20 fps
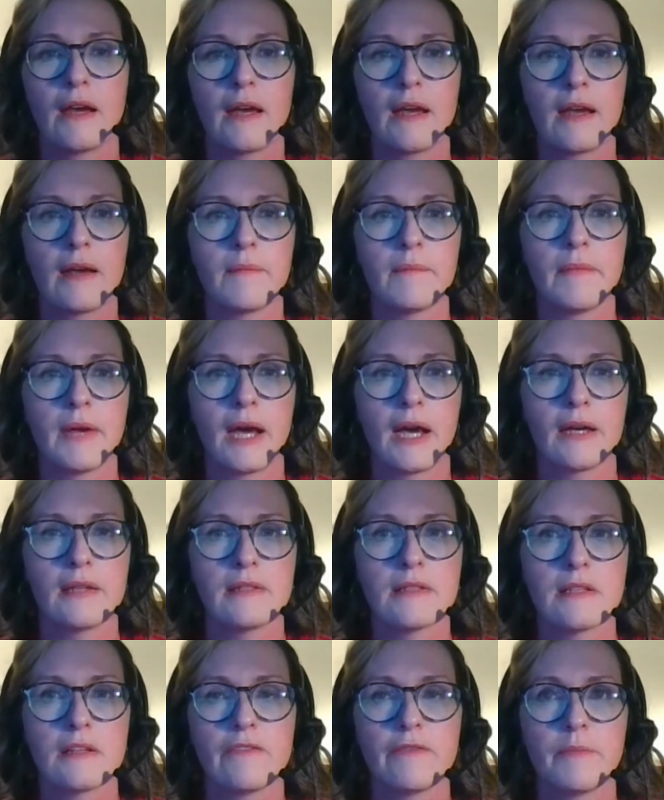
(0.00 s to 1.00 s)

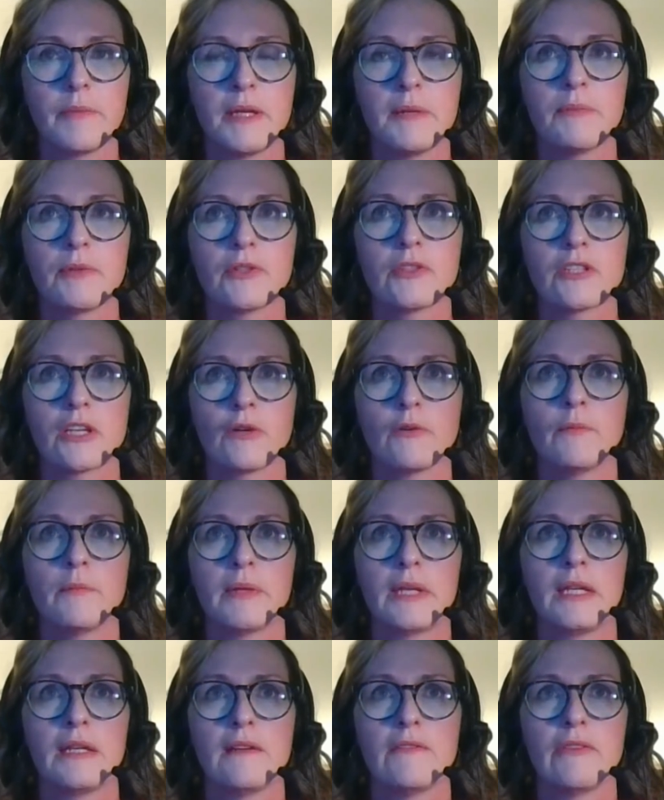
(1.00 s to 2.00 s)
And if people don't
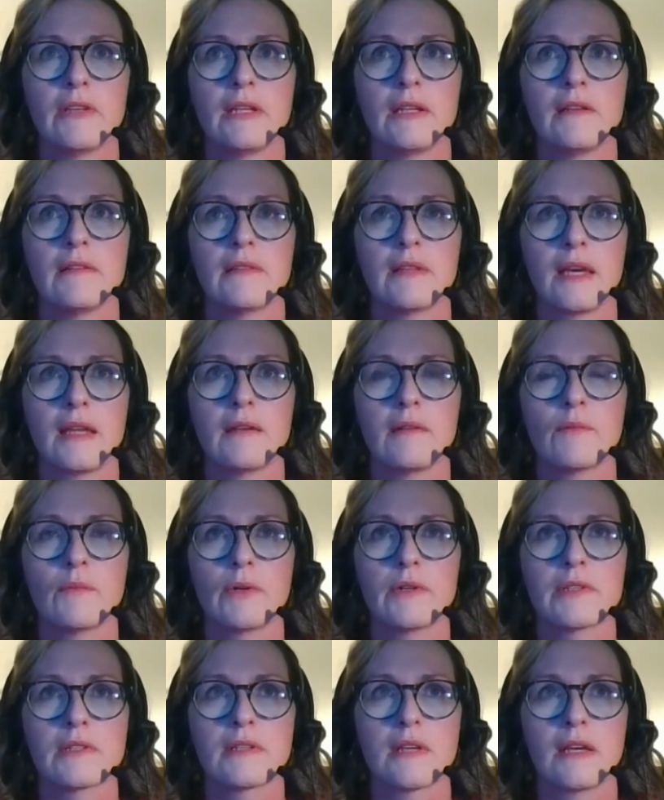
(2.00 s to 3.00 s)
believe in it, then
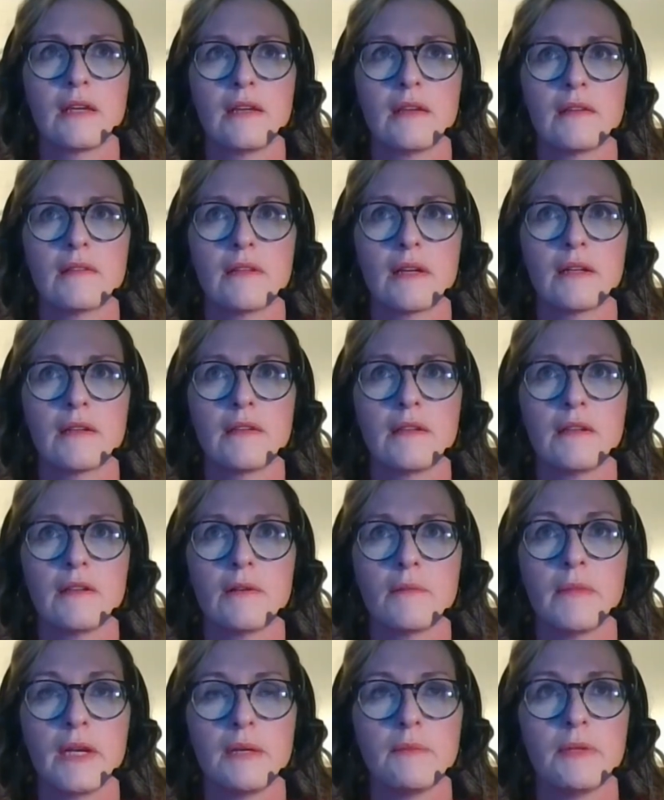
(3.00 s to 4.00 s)
we're saying that
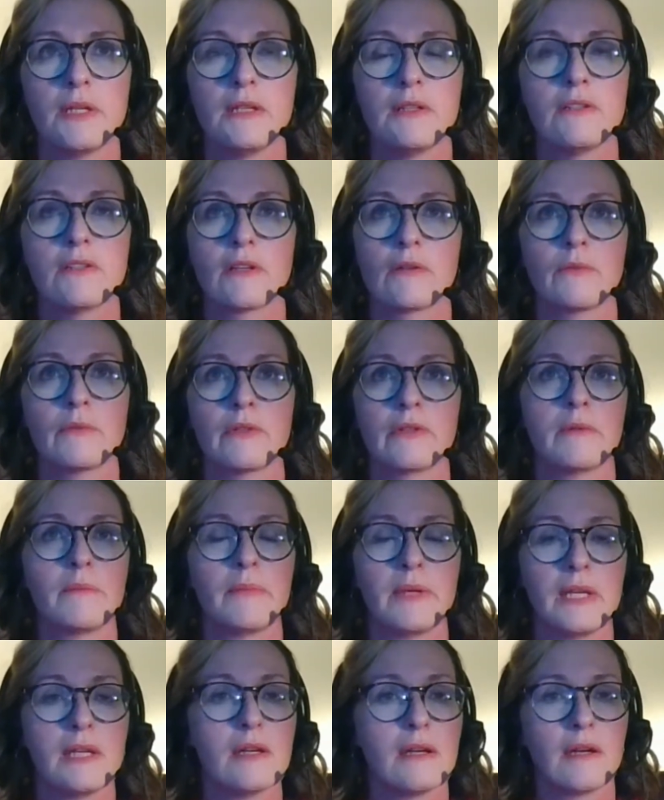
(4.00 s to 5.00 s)
maybe you don't want to
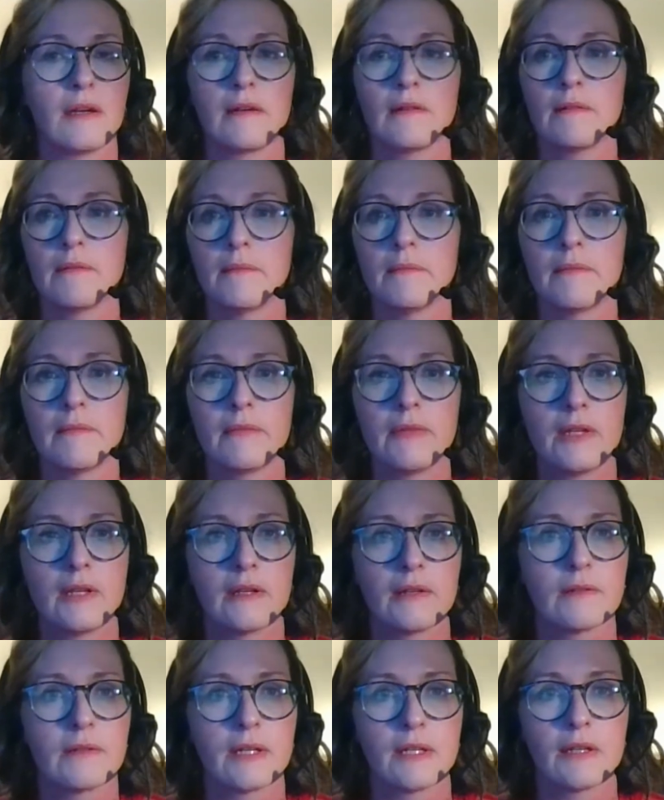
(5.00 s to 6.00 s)
be here,
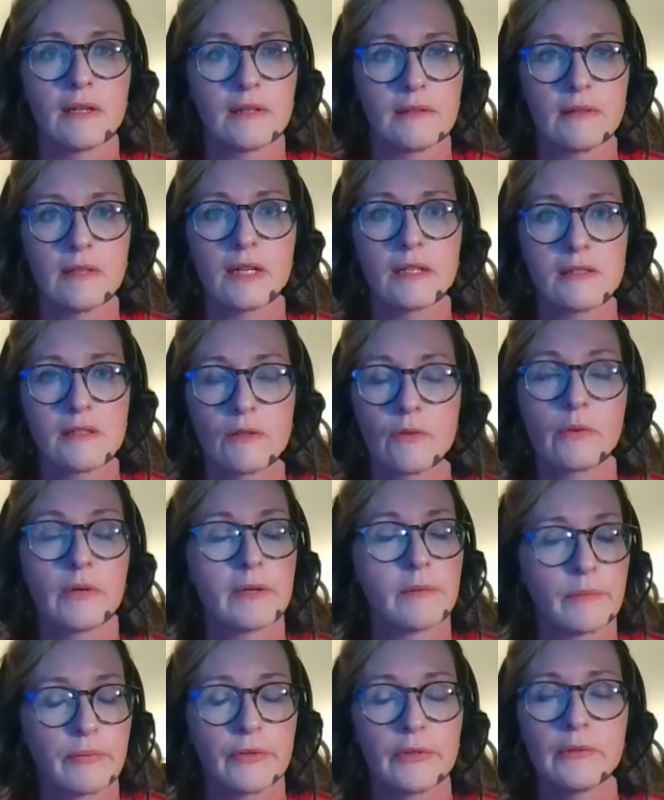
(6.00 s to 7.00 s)
and that's
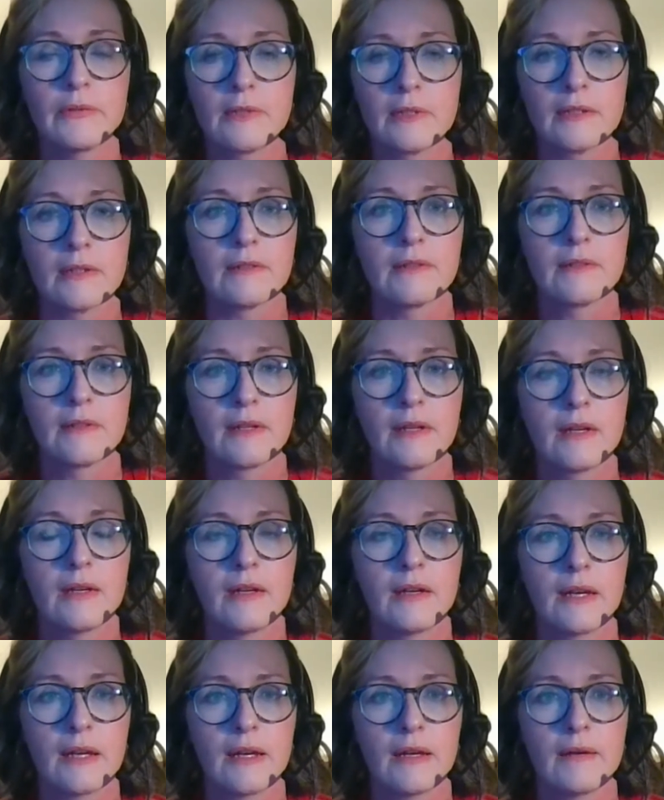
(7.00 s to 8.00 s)
quite brutal.
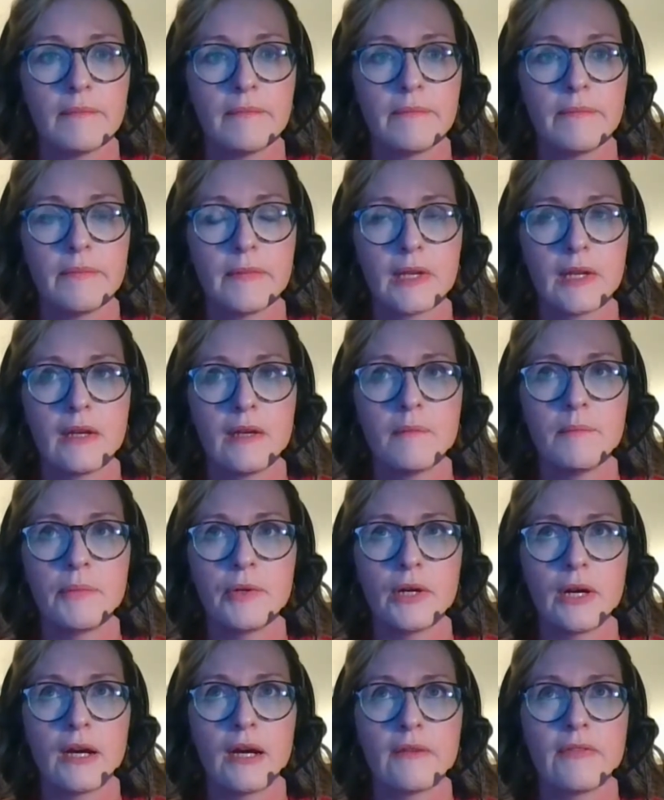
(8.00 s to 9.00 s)
um,
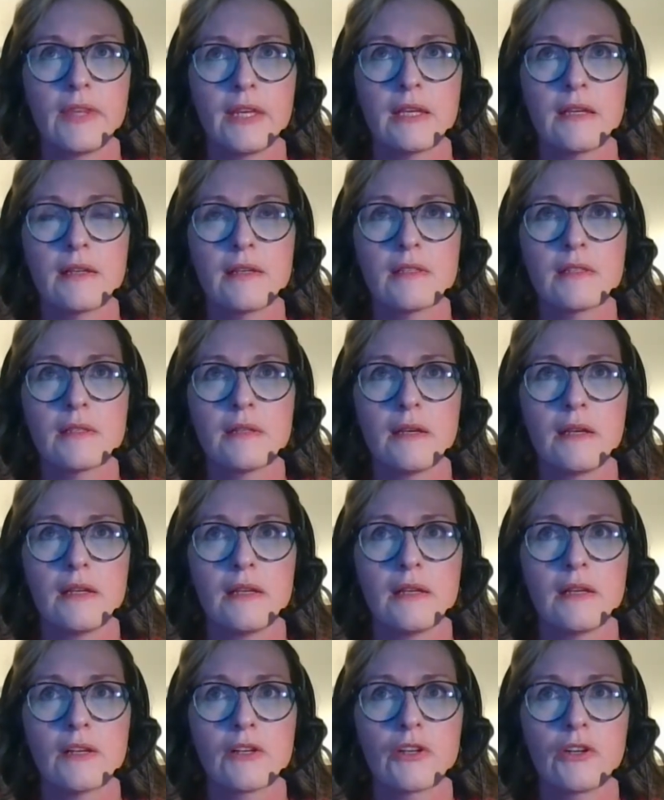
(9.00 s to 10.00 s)
but I think
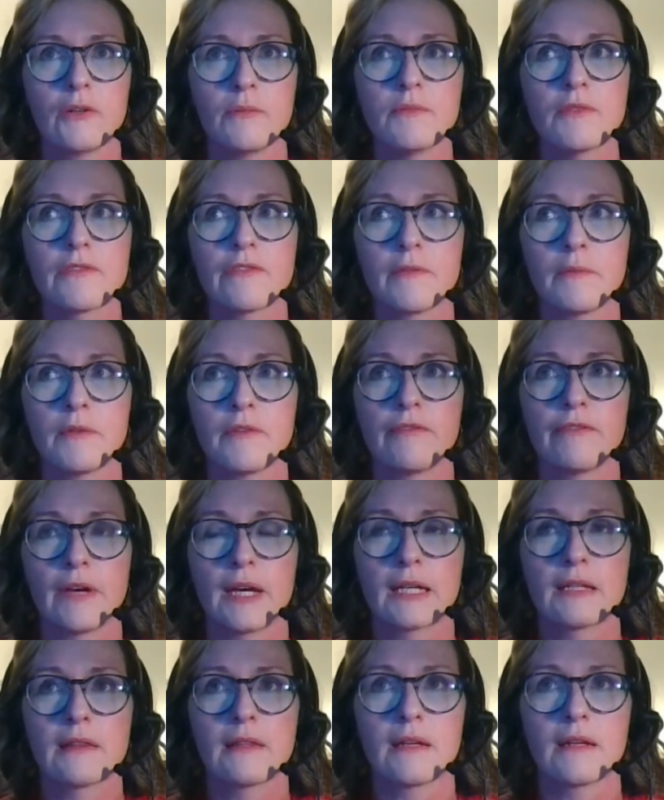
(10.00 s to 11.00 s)
it comes from the
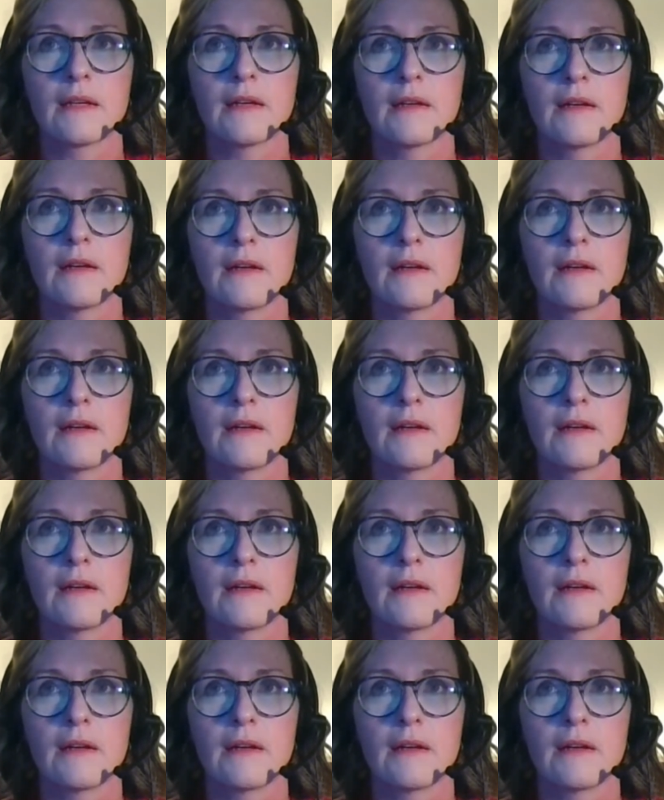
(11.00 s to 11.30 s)
fact that,